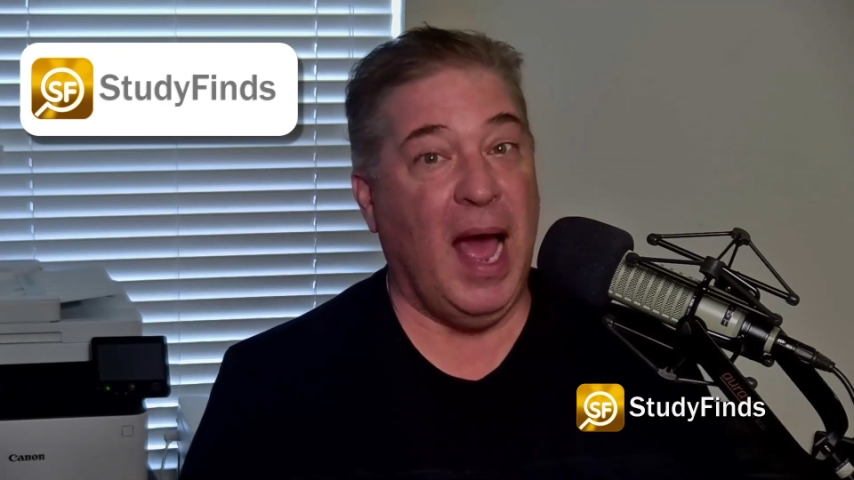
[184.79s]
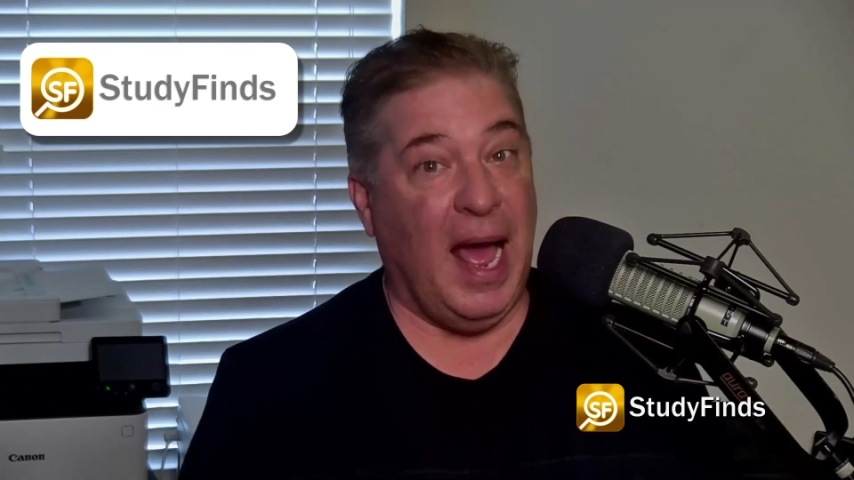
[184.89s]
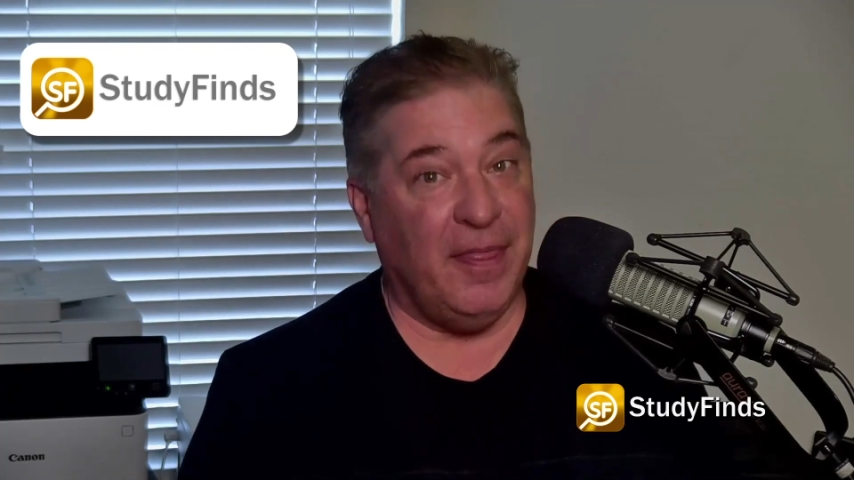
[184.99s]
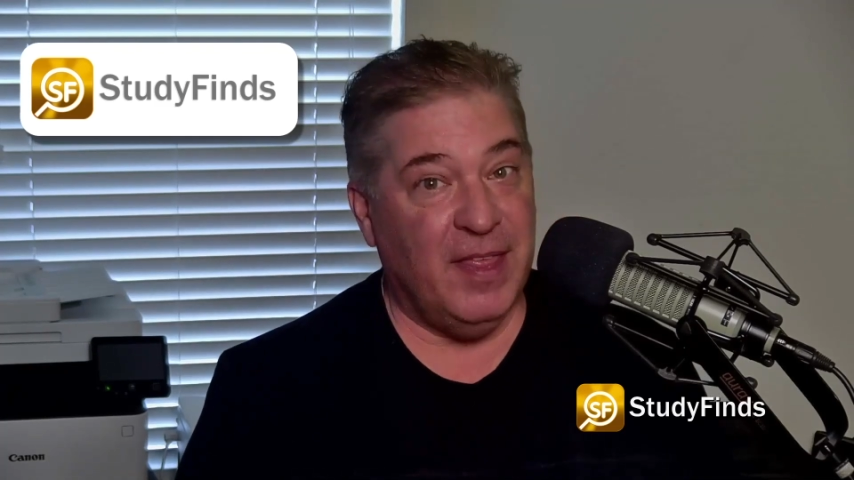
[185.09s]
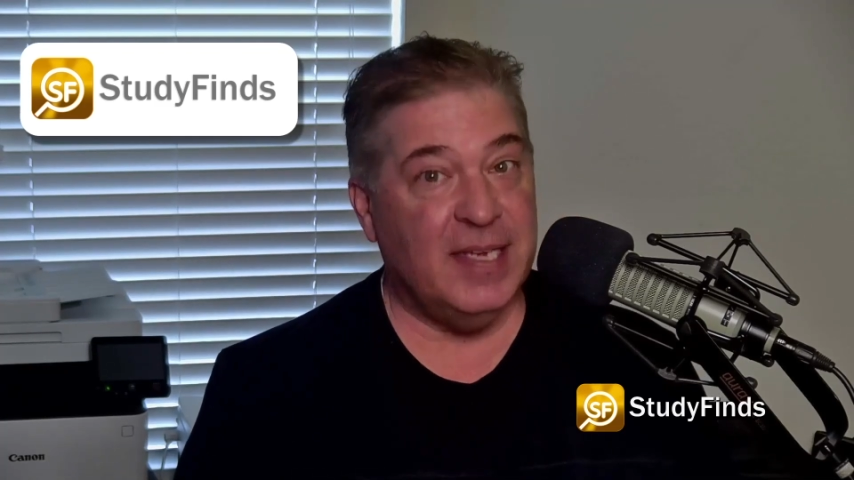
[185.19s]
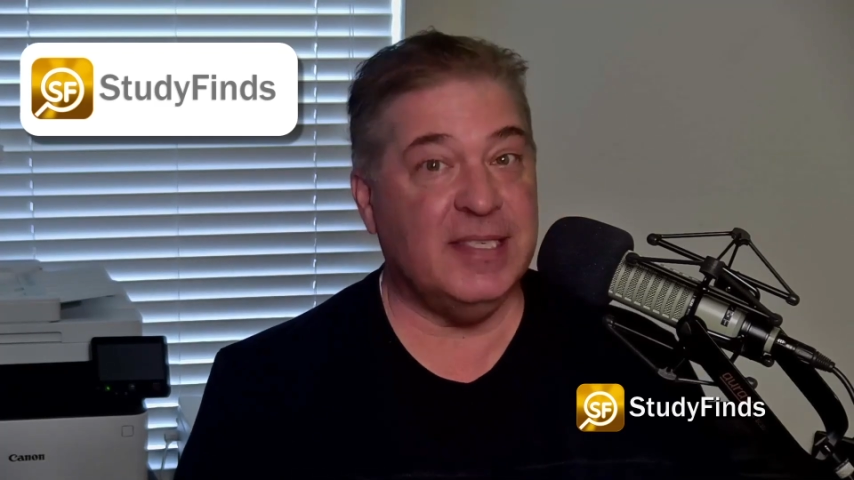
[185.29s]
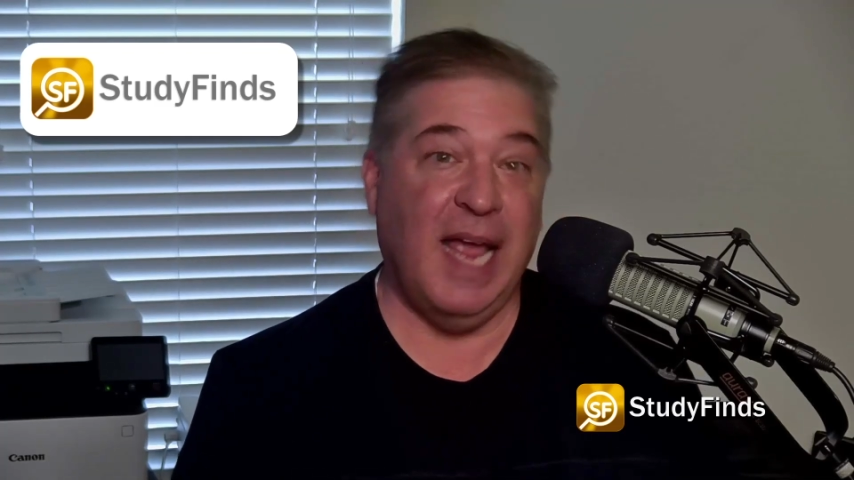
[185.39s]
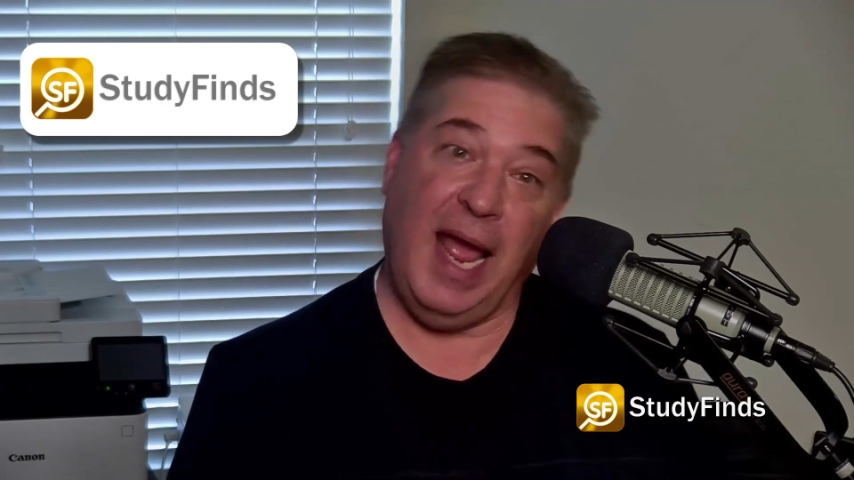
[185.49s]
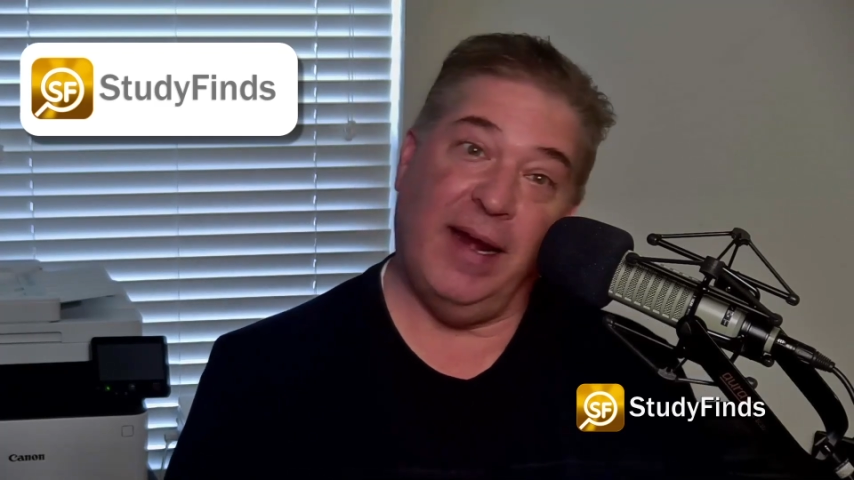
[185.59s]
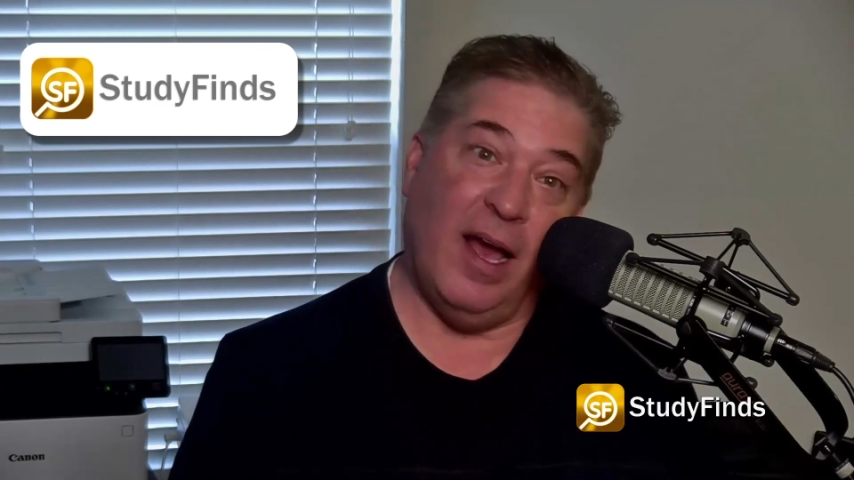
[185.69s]
on this
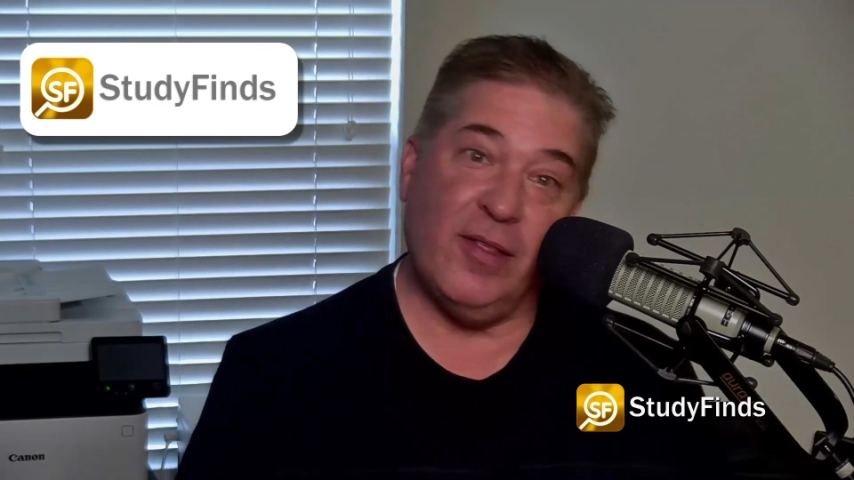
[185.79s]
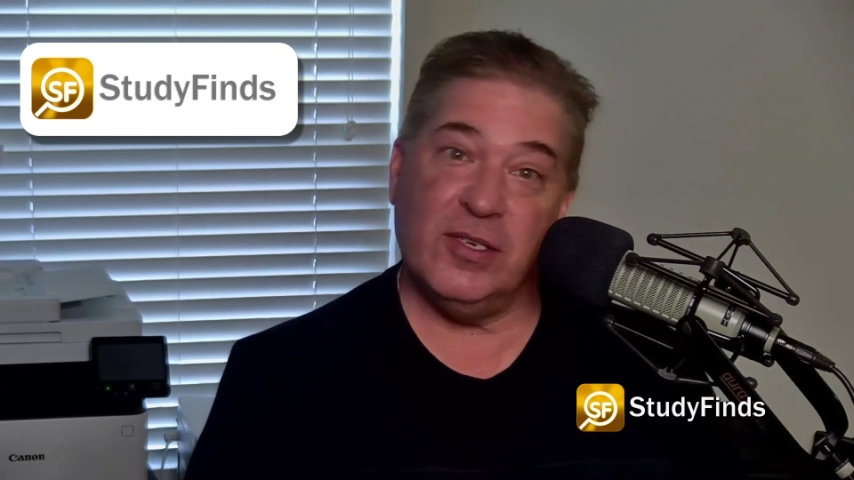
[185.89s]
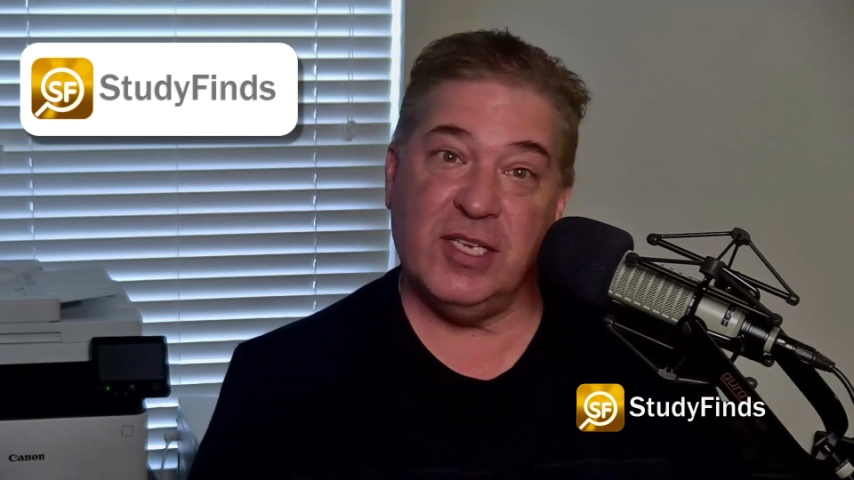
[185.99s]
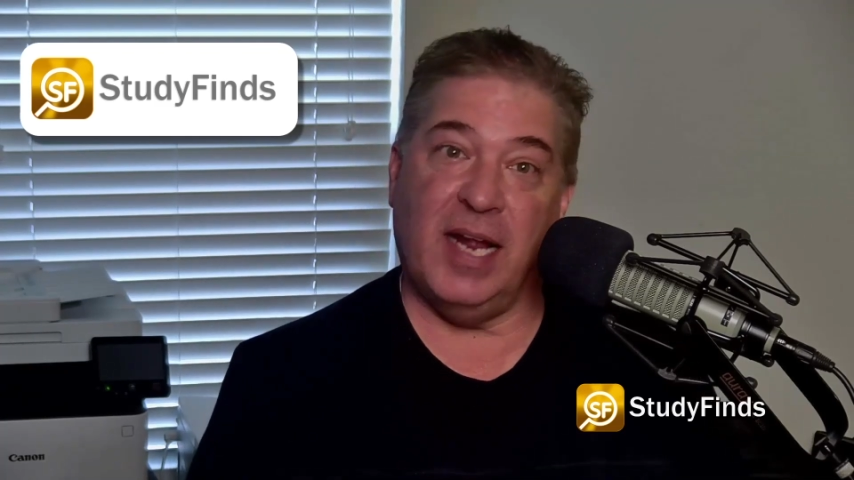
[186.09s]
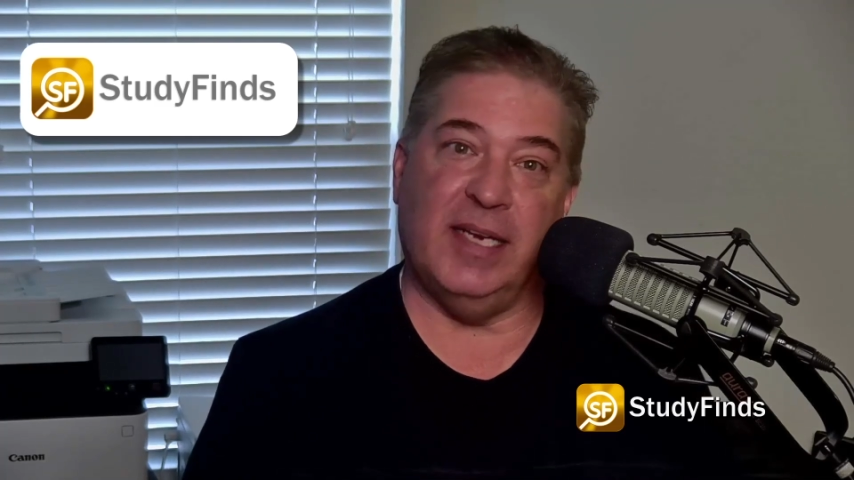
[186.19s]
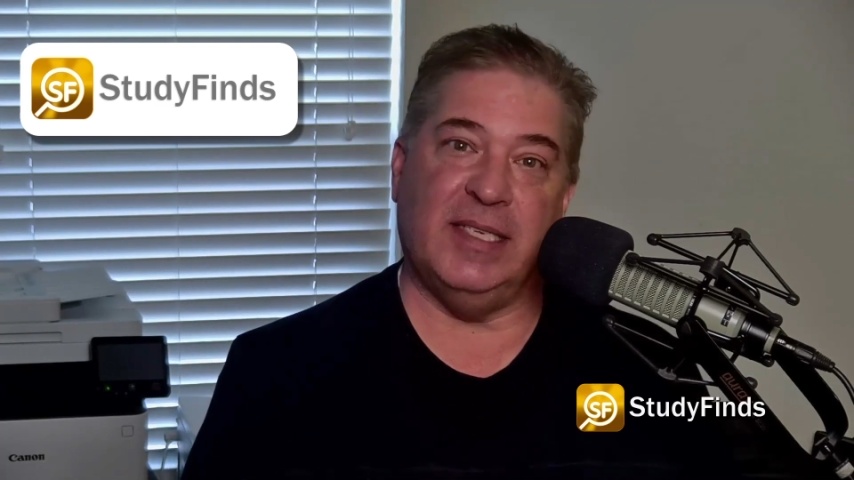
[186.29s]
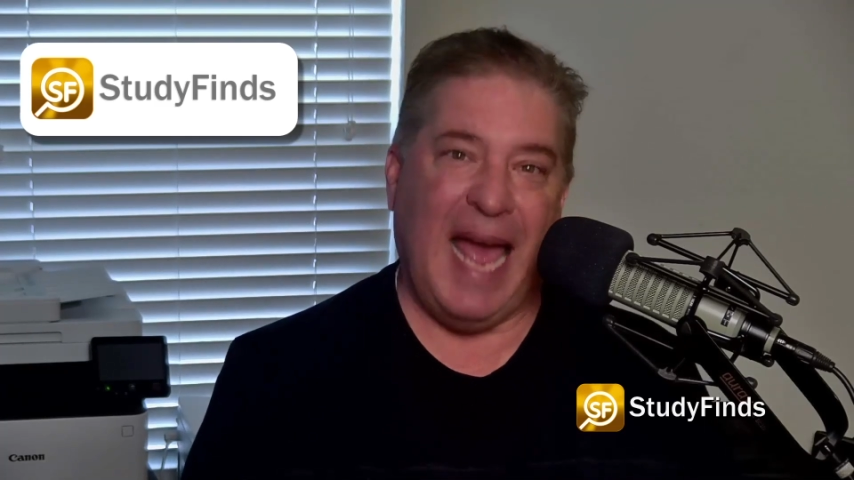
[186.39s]
and other studies